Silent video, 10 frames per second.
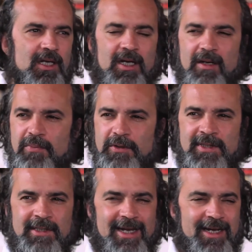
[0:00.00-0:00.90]
uh,
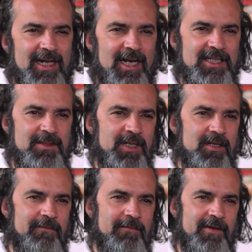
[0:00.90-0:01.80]
putting the
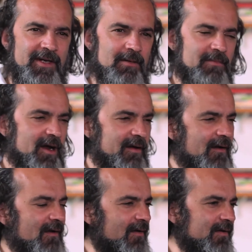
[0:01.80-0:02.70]
Kalashnikov near my
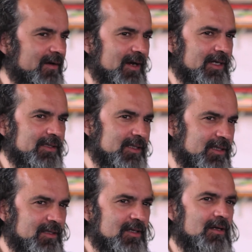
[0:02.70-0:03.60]
hair and
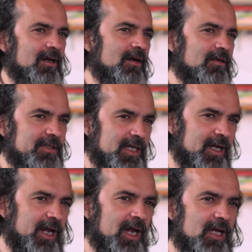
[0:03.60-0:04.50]
uh, loading
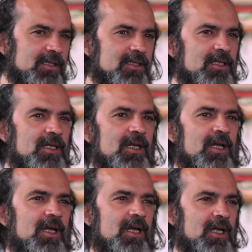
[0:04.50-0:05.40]
it,
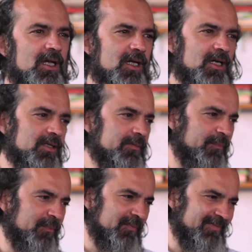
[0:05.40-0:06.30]

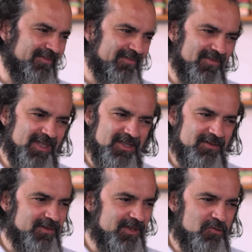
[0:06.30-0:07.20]
um,
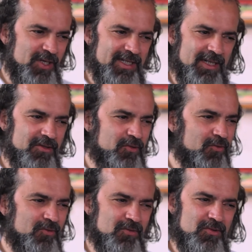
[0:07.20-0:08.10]
treating
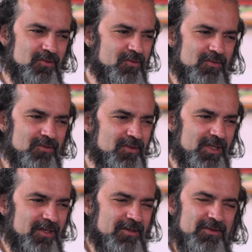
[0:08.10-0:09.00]
to to you
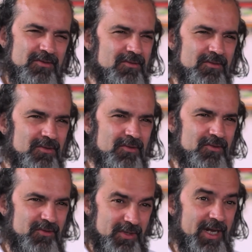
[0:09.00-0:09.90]
know to
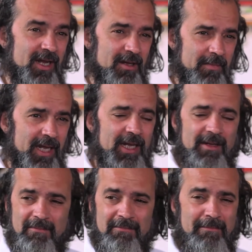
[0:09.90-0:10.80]
to kill me
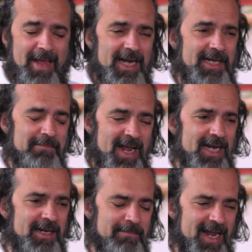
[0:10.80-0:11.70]
many
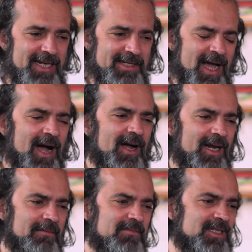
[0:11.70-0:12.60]
many many
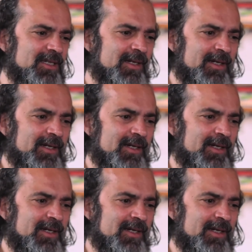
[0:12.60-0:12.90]
times.